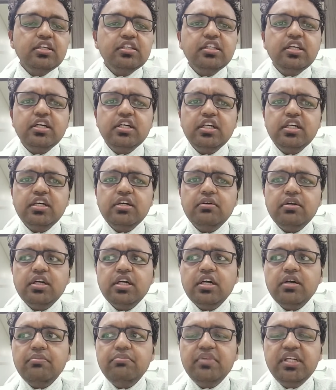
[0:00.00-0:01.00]

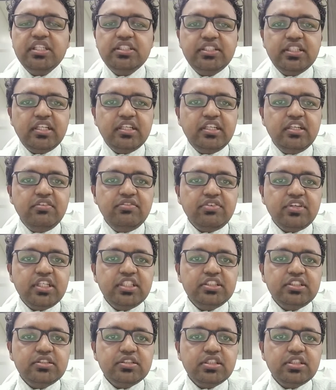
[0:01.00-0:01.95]
The major difference